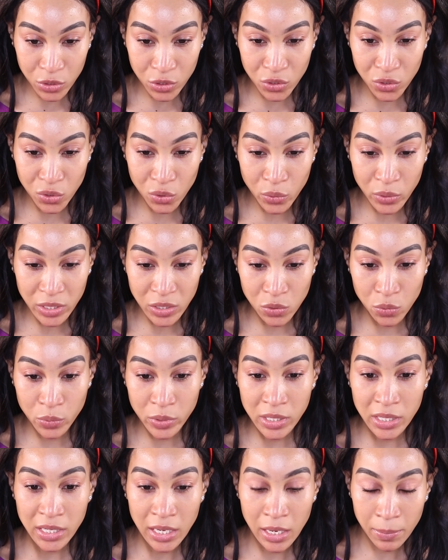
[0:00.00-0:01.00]
so it's
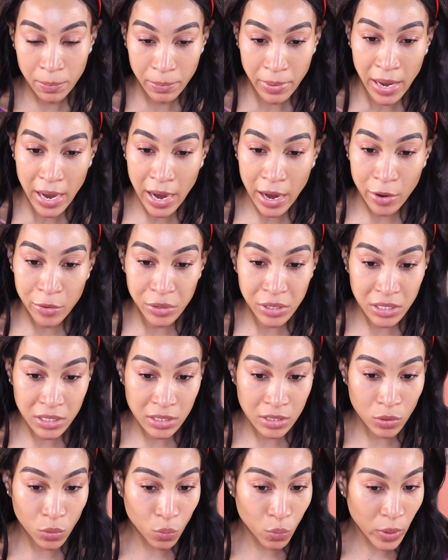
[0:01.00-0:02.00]
really
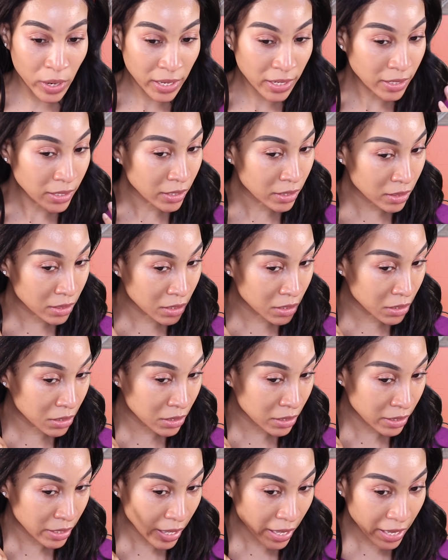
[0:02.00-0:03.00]
apparent when the